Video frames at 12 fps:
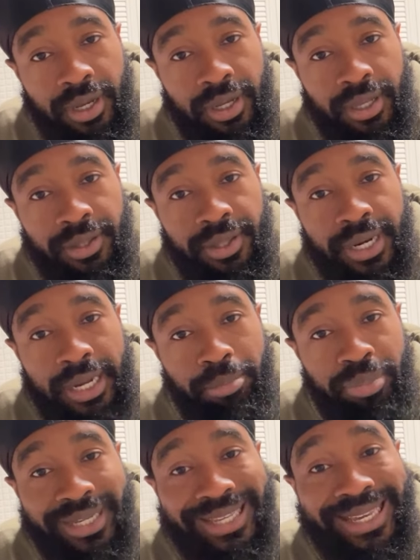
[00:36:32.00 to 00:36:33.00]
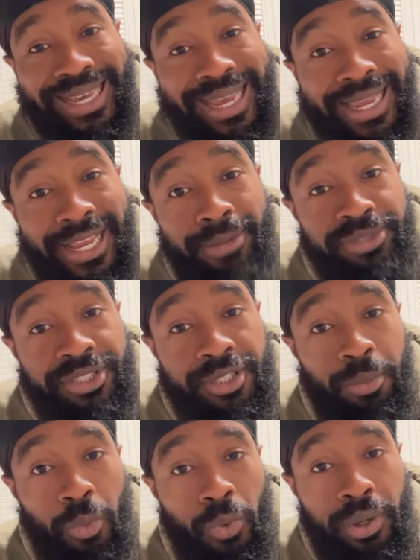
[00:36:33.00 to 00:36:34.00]
And then I became
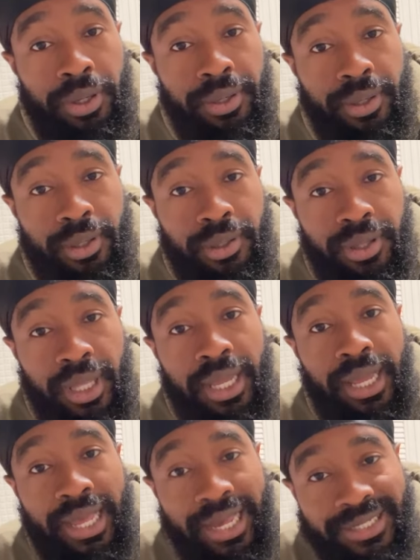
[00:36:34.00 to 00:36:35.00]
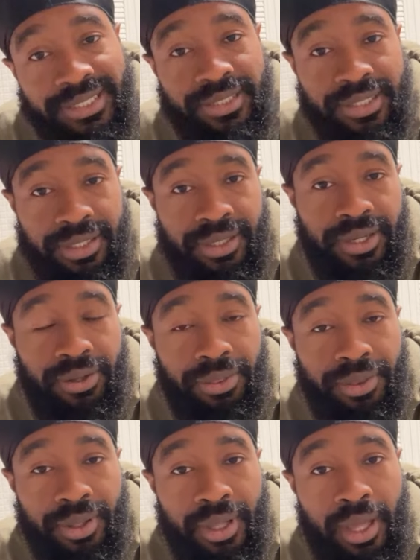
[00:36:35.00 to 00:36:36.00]
someone that has to eat healthy.